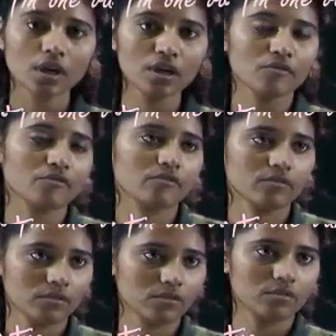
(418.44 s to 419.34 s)
if
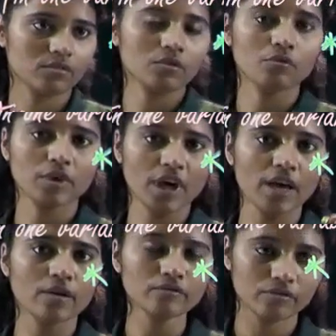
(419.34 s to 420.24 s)
we
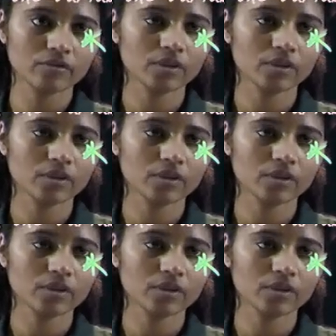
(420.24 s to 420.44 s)
have